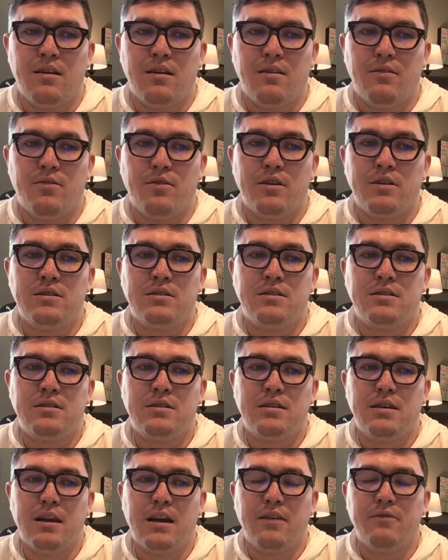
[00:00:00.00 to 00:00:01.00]

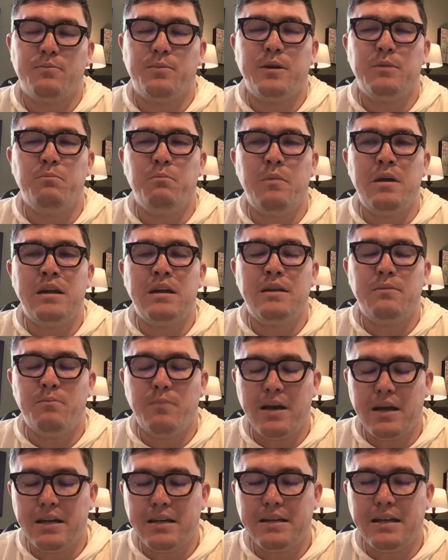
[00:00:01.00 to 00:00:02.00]
Friends, I've been
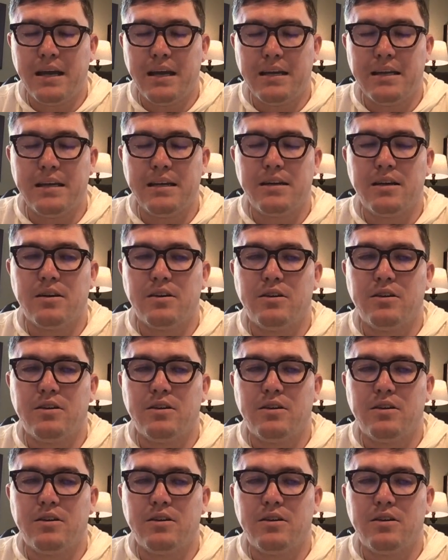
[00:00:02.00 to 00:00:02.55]
meditating